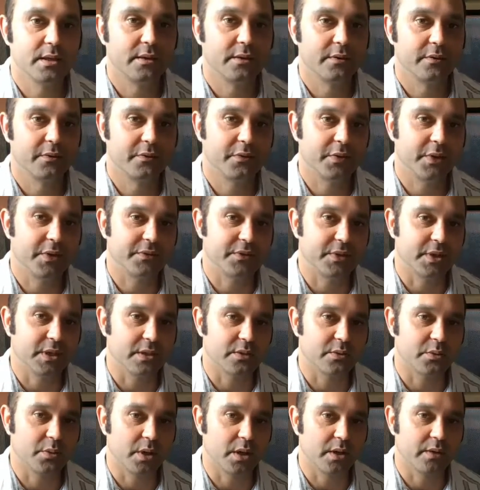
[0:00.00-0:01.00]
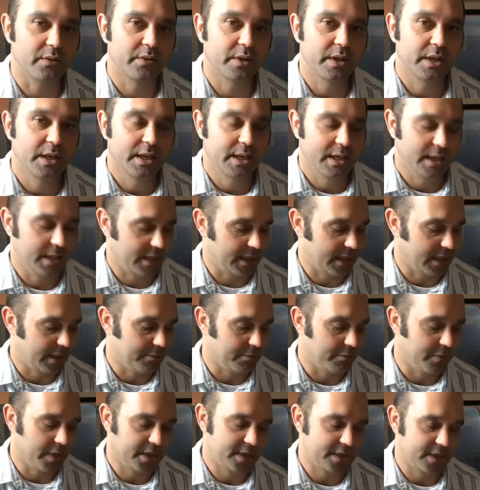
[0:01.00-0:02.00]
15, 12. And again,
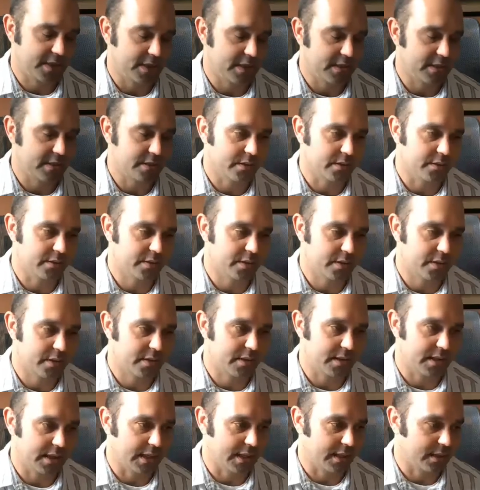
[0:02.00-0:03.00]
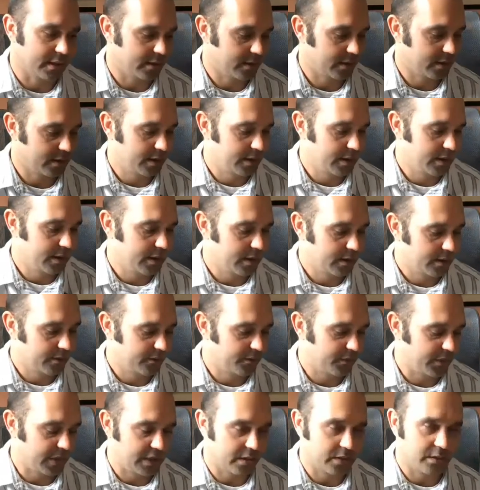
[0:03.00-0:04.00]
much easier to think
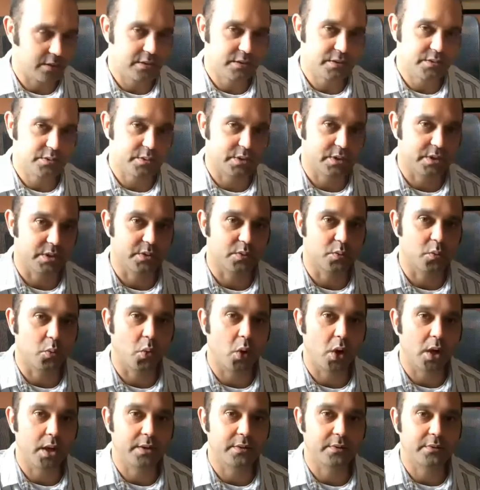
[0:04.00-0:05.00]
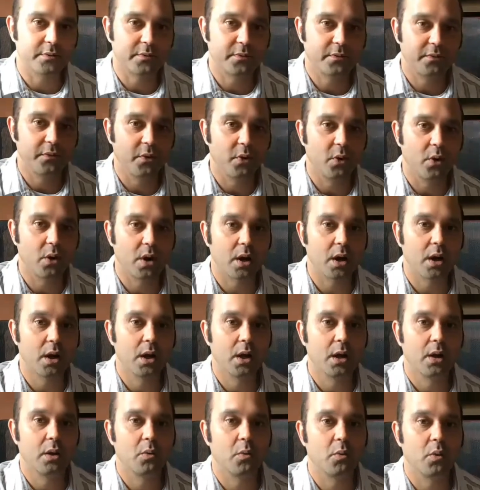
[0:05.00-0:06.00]
fingers, which is 1, 4,
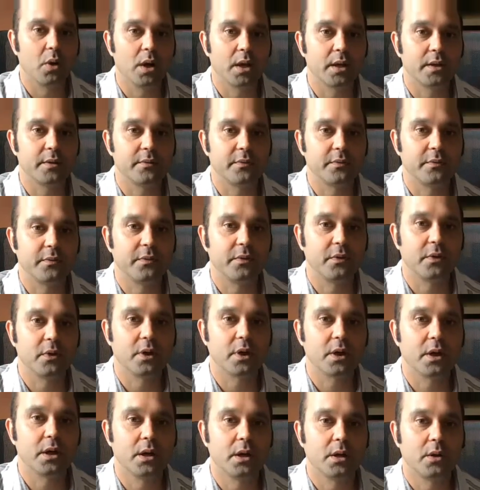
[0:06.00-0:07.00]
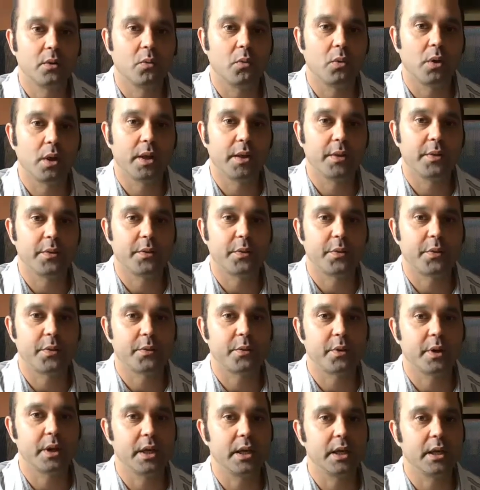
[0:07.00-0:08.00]
1, 4, 1,
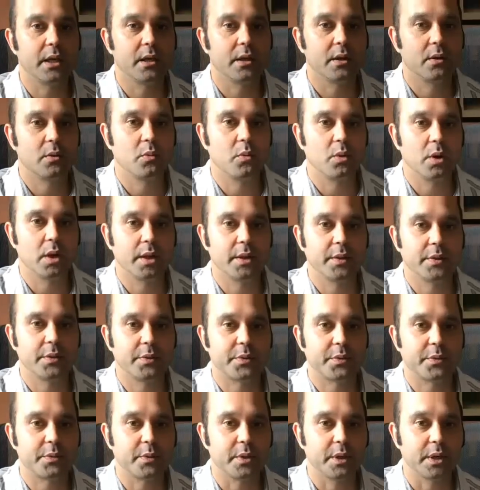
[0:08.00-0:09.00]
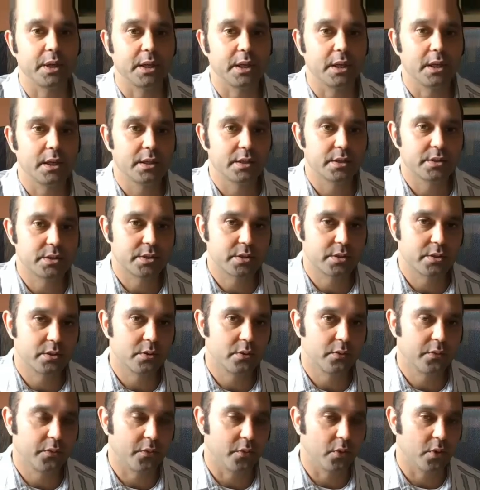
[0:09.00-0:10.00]
3, 1, 3, 2,
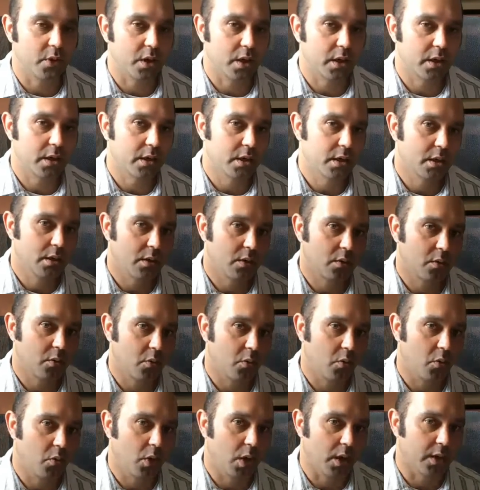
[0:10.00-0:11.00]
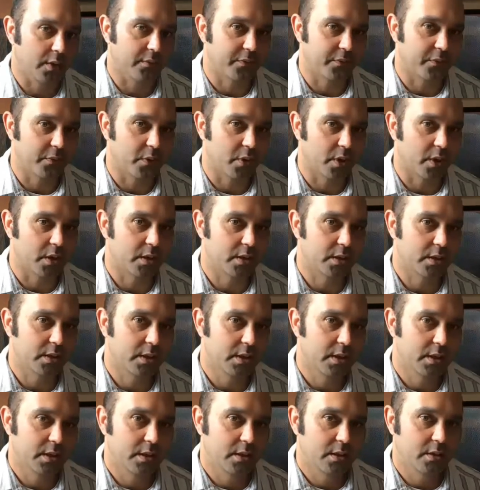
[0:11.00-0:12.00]
4, 1, 4.
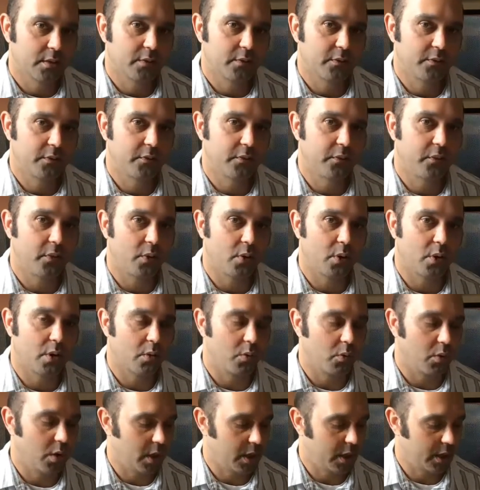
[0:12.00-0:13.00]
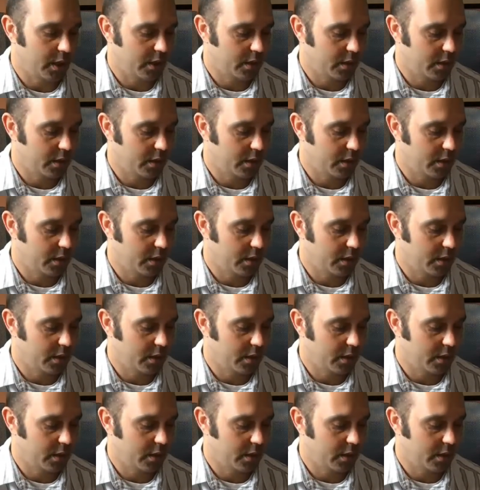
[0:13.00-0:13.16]
4, 1,